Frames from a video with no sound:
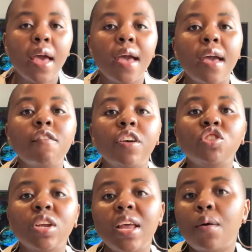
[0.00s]

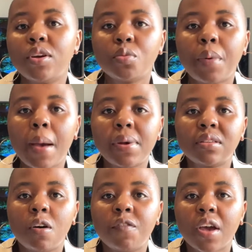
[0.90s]
Eventually, I want to buy
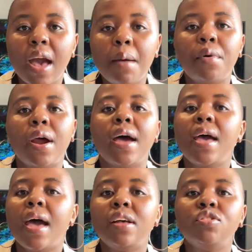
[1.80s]
myself a camera,
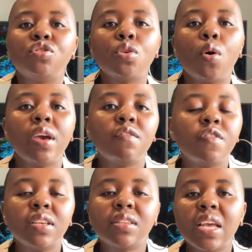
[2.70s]
and so
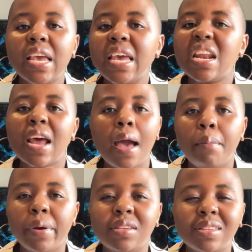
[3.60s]
investing in an
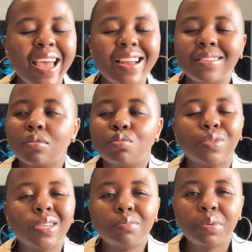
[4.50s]
iPad stand
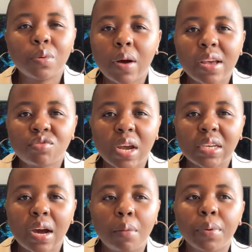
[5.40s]
wouldn't be wise right
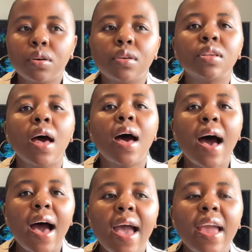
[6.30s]
now, because
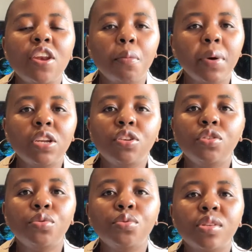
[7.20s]
I normally
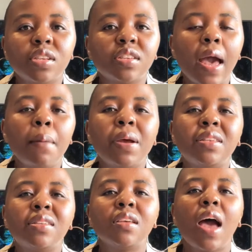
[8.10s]
use this
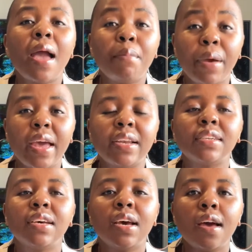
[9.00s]
iPad
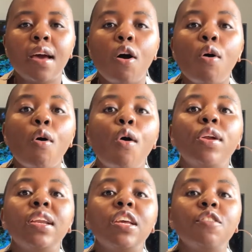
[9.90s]

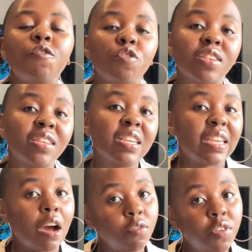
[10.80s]
only for
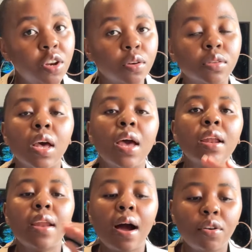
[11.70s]
sit-down videos.
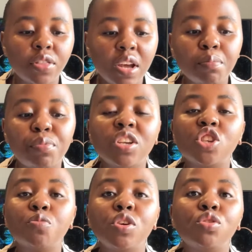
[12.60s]
Now, that brings
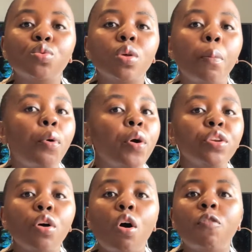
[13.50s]
me to the point
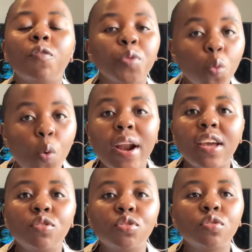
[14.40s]
of what I
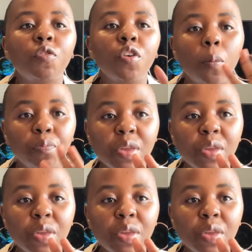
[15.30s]
used to film.